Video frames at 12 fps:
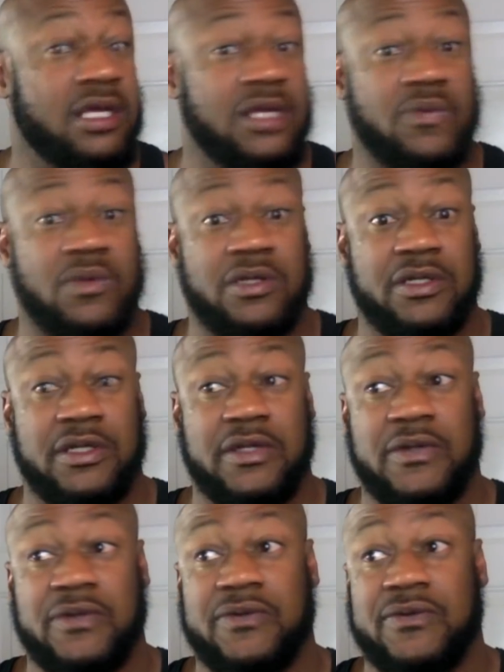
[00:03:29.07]

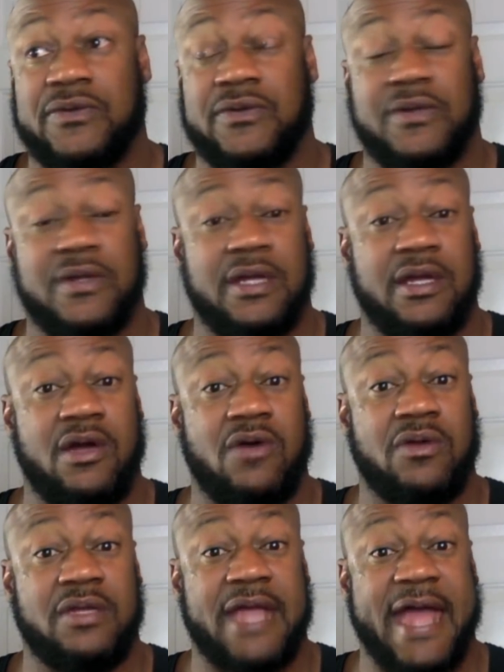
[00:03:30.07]
He's
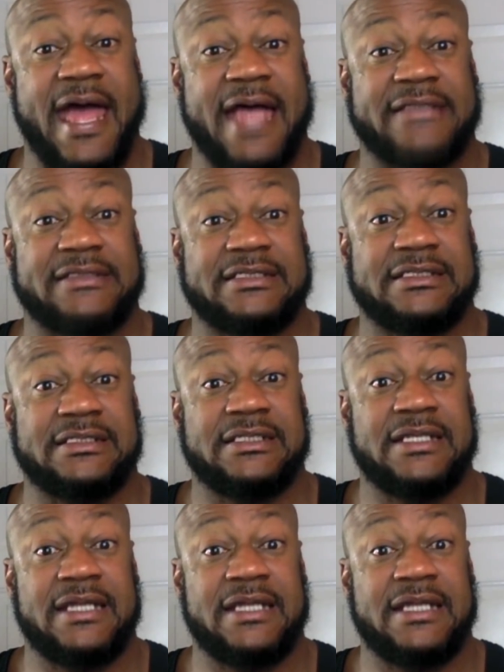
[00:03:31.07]
only asking